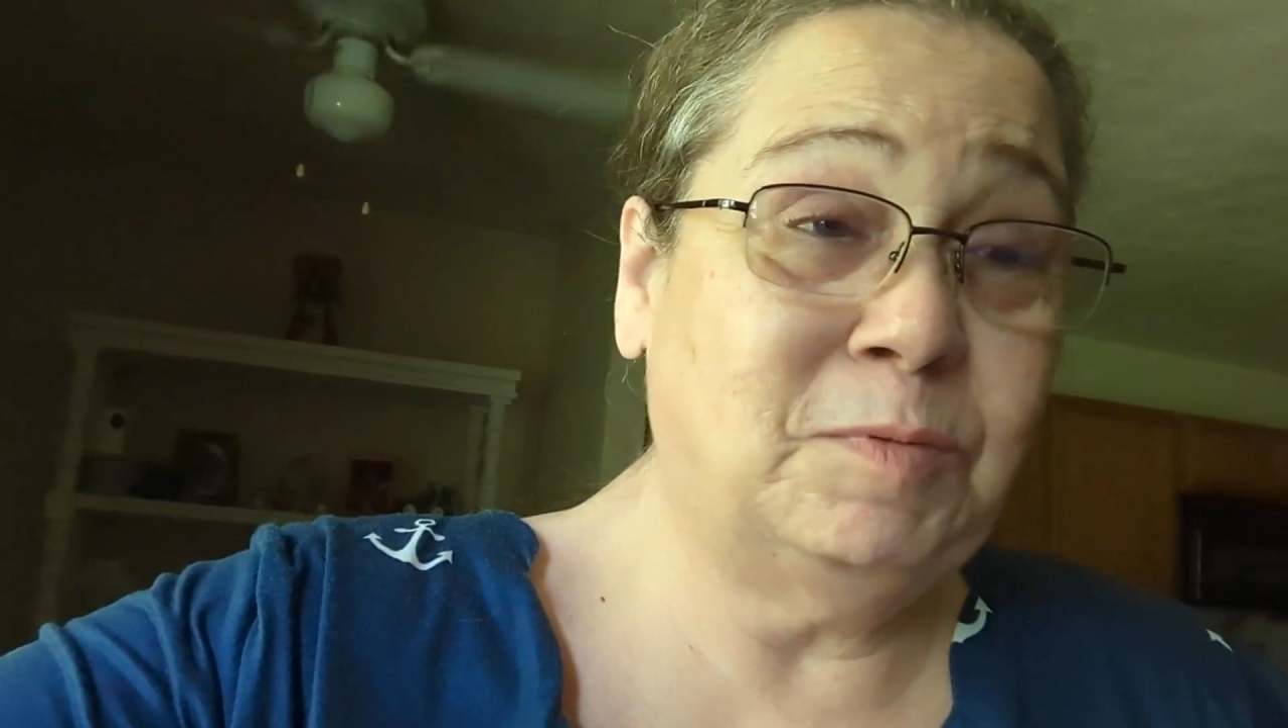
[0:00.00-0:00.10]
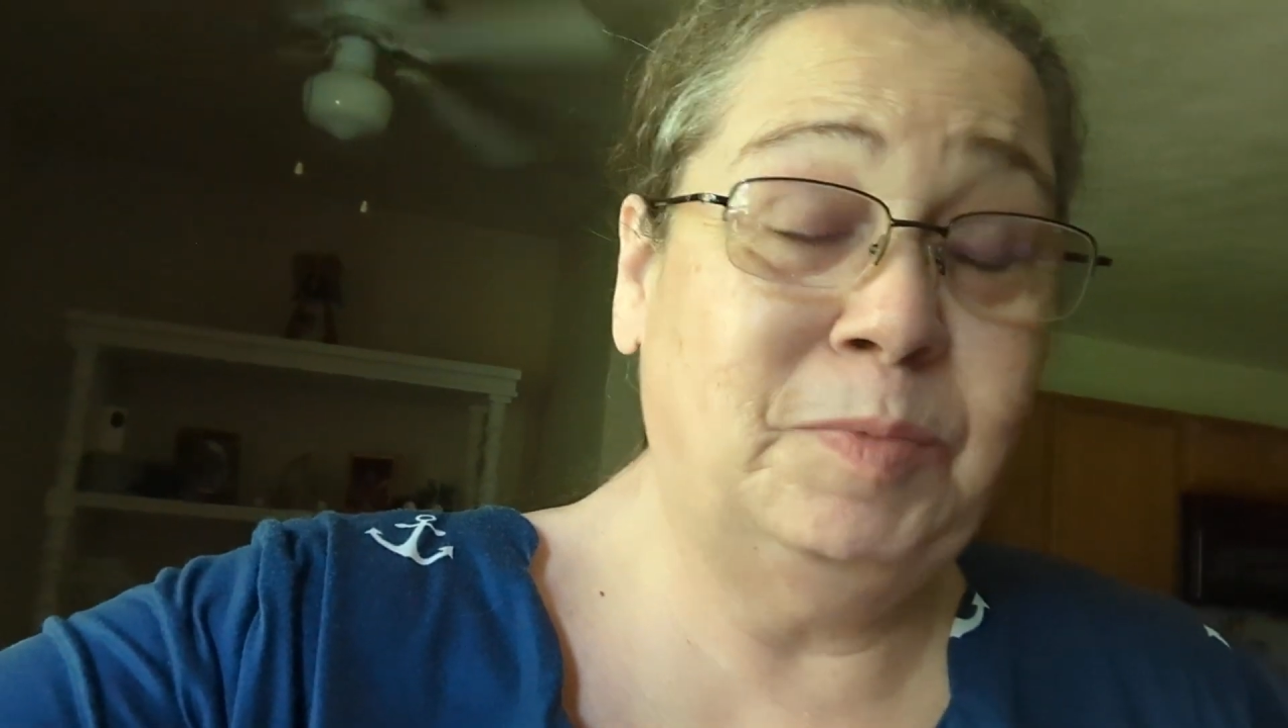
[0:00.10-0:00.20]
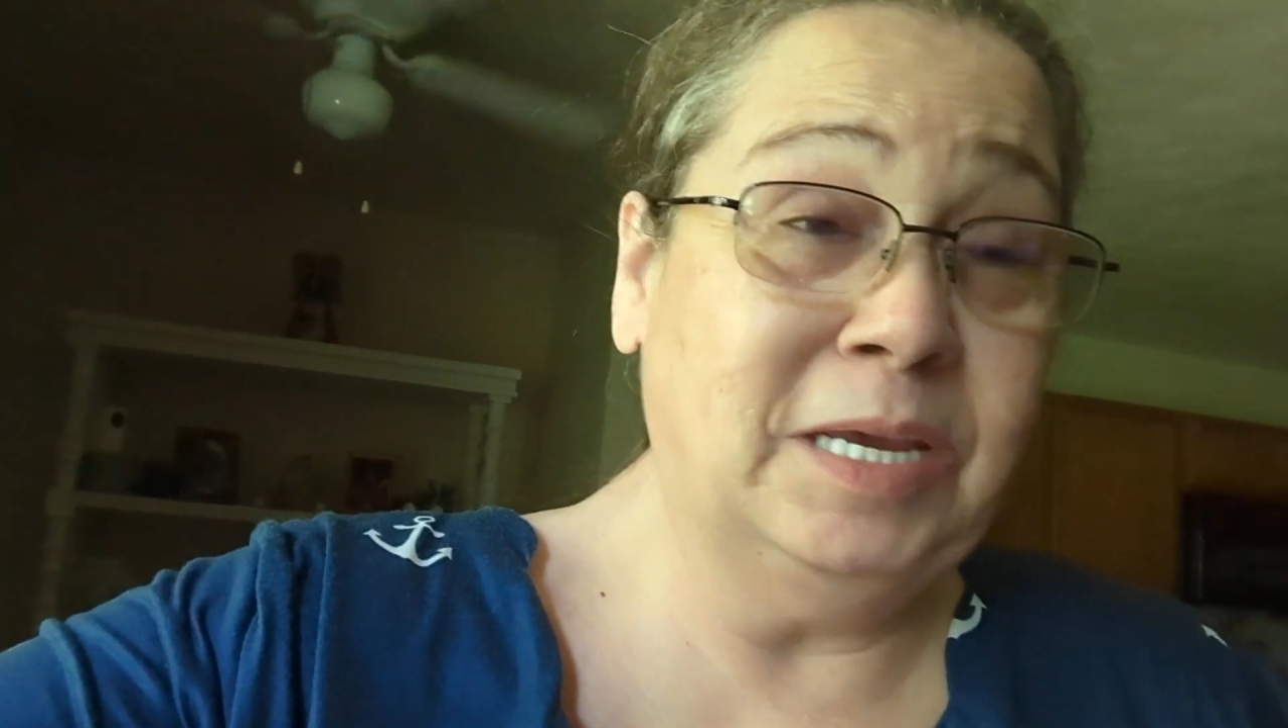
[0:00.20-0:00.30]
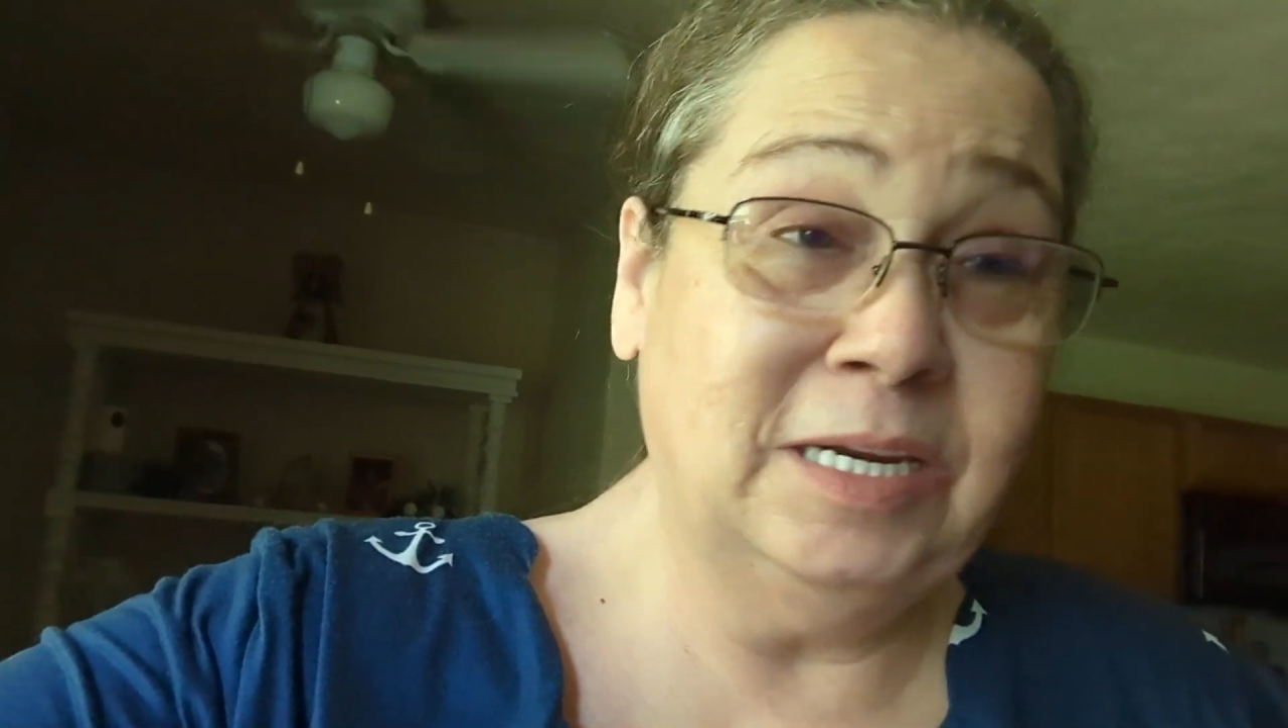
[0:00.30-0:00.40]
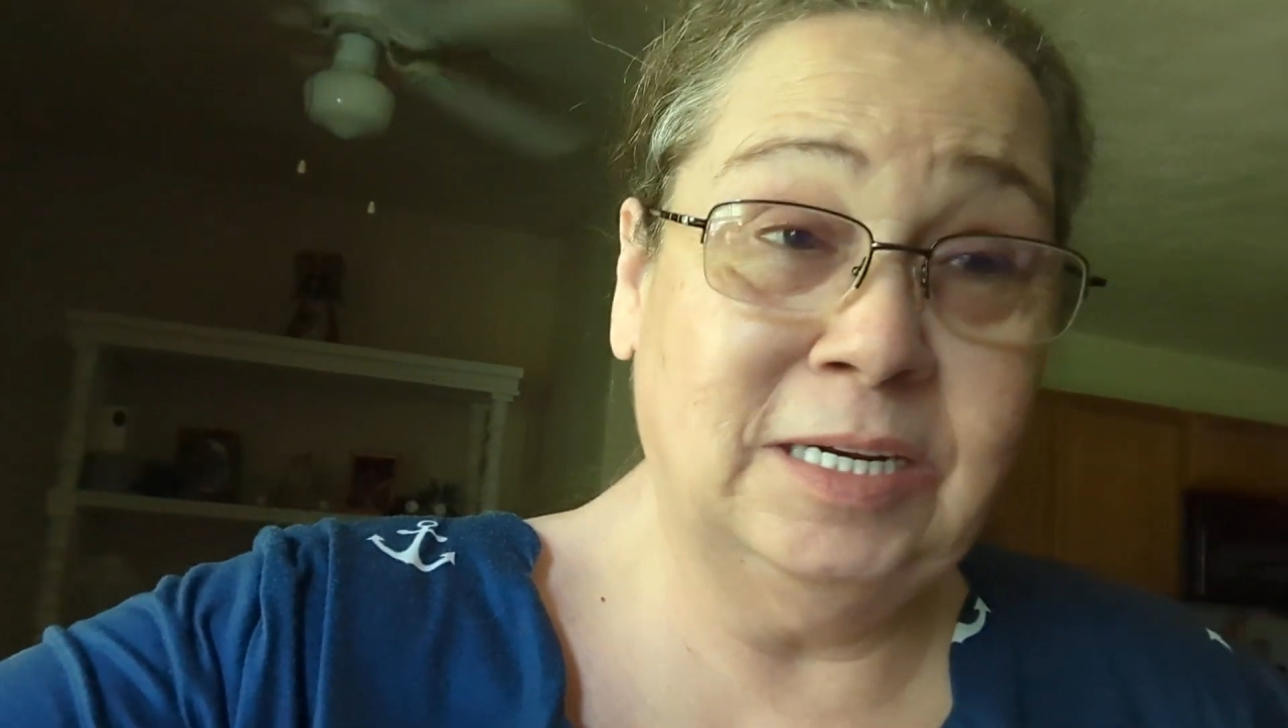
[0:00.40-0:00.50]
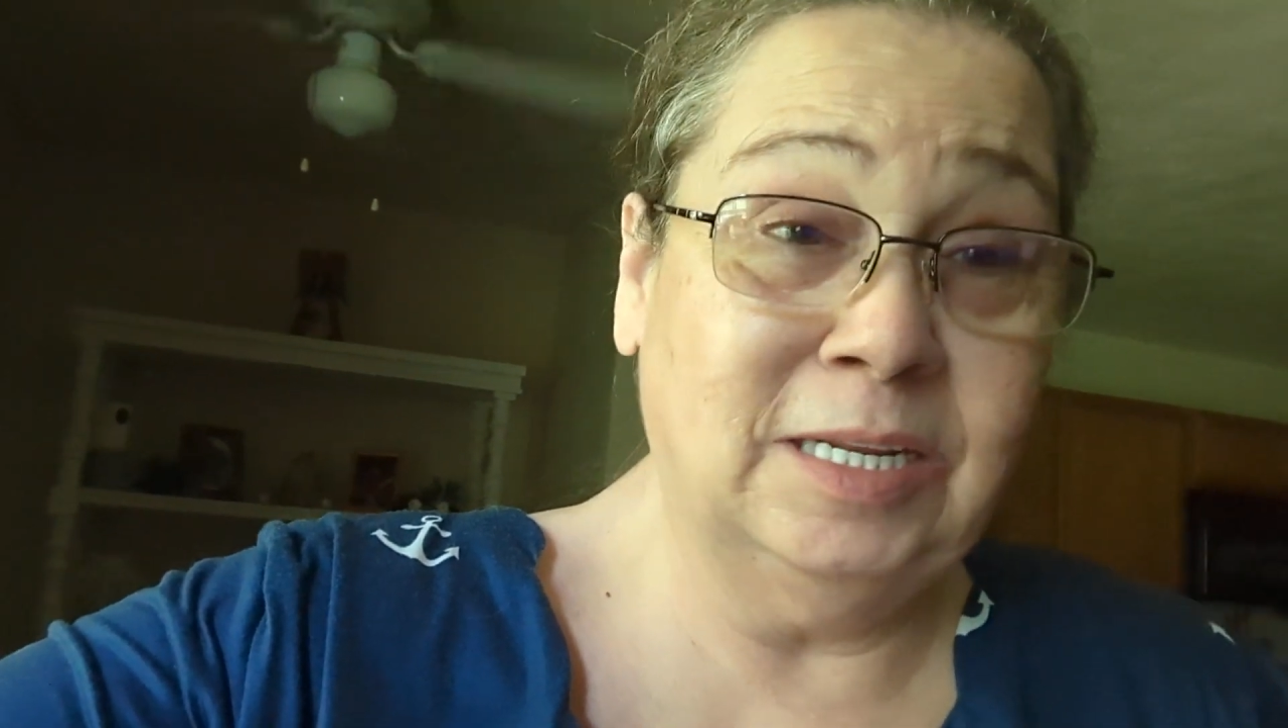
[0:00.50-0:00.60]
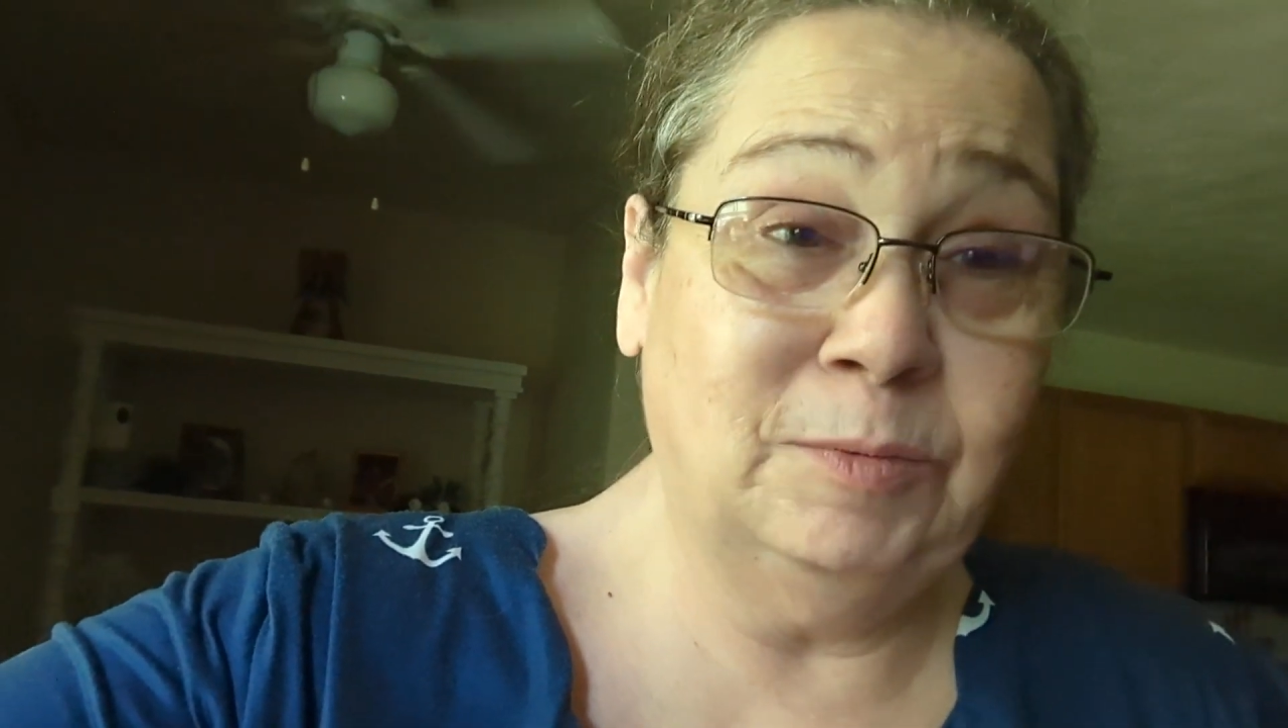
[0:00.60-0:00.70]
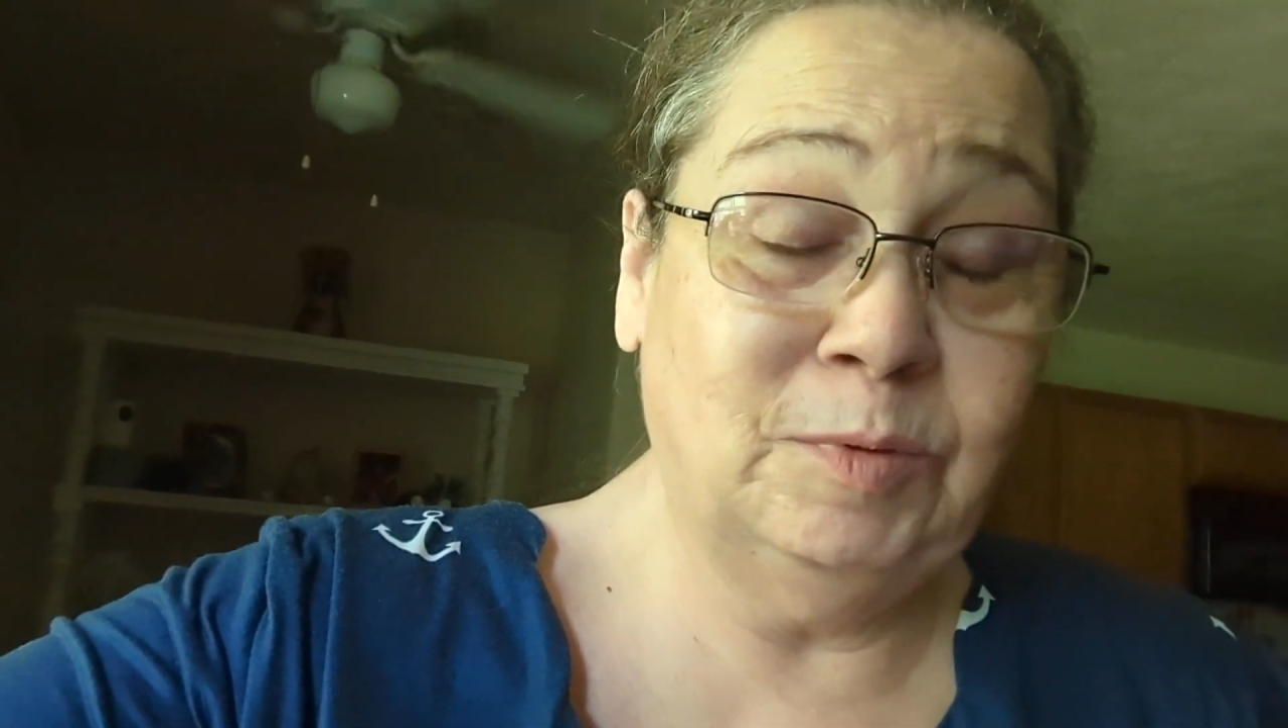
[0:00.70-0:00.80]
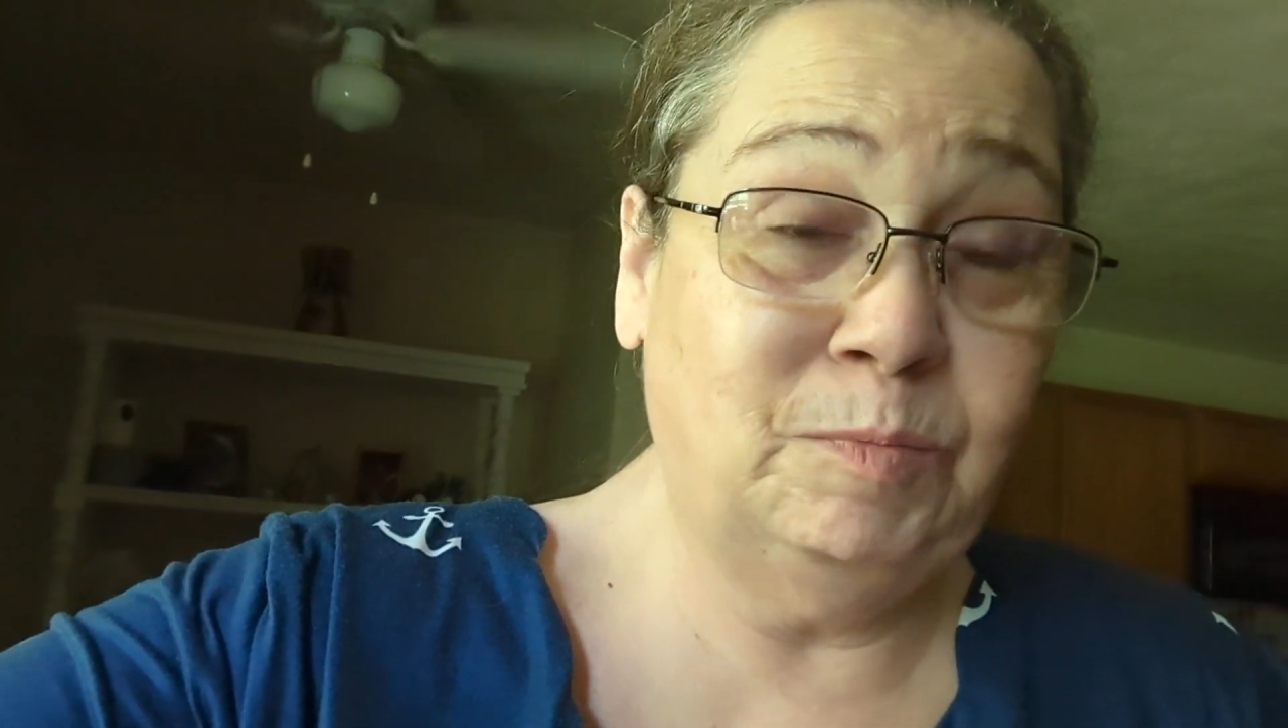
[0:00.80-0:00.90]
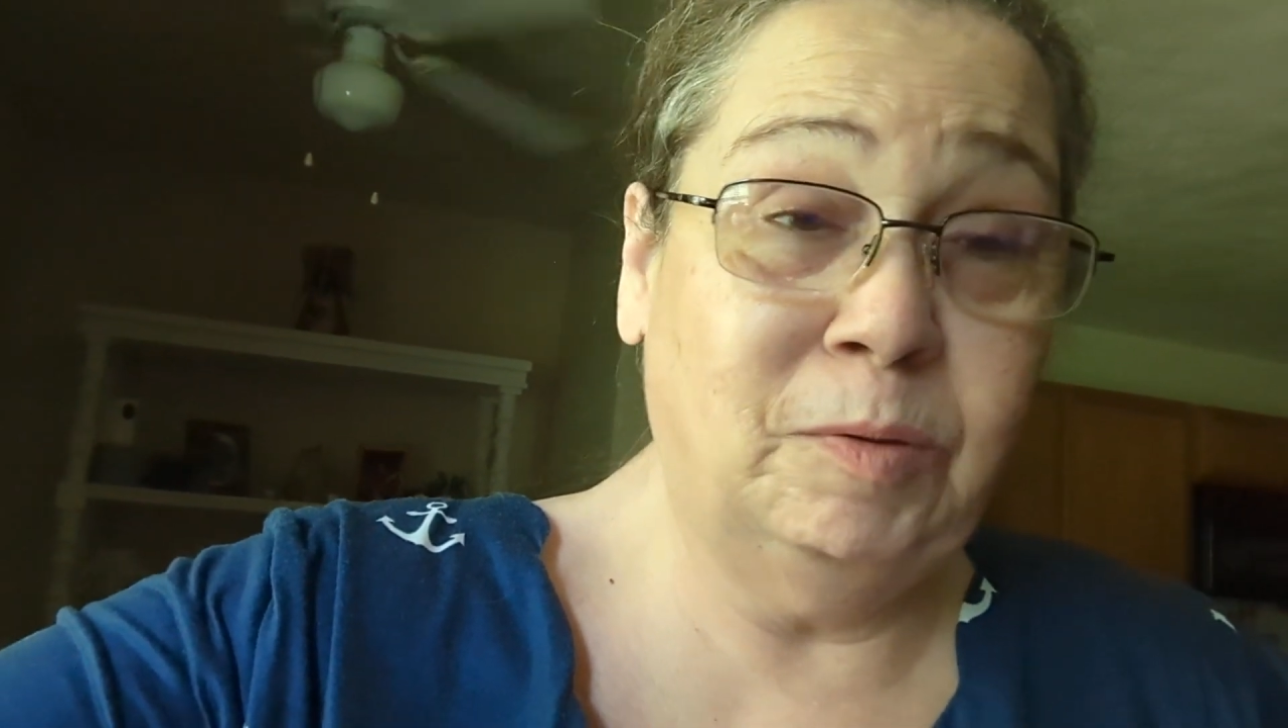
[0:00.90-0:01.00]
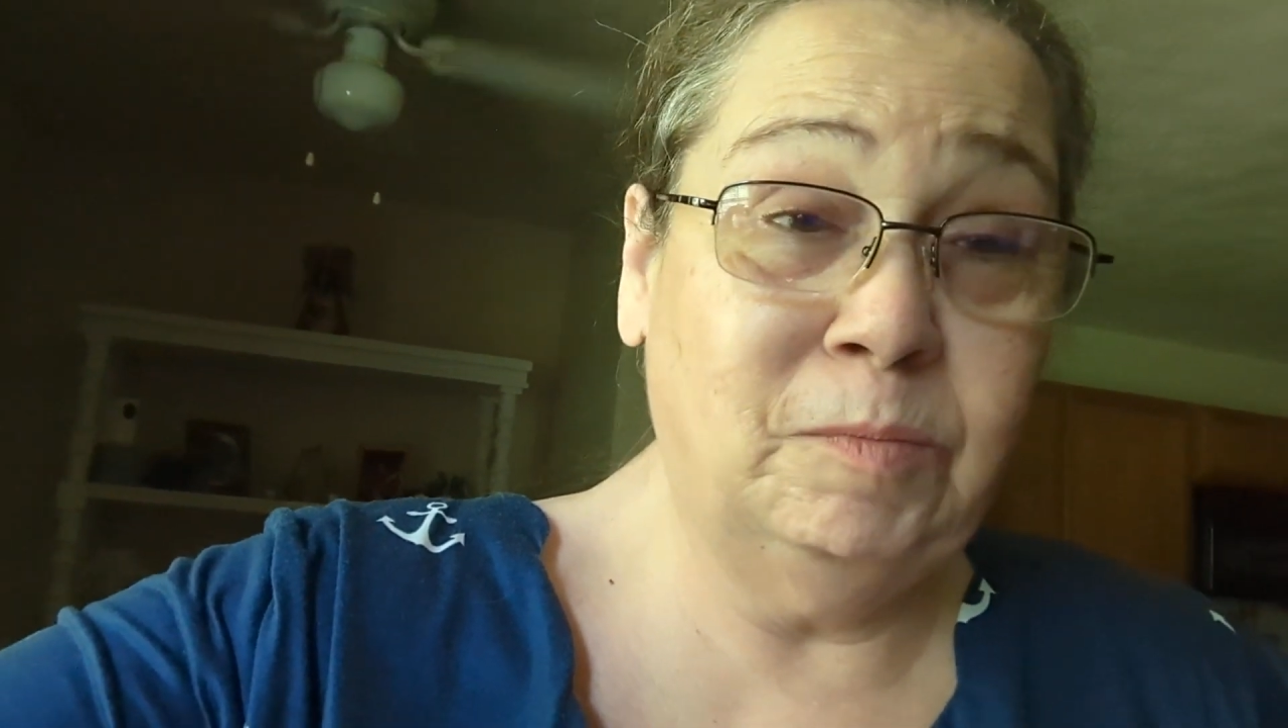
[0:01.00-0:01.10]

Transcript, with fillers: repeatedly with,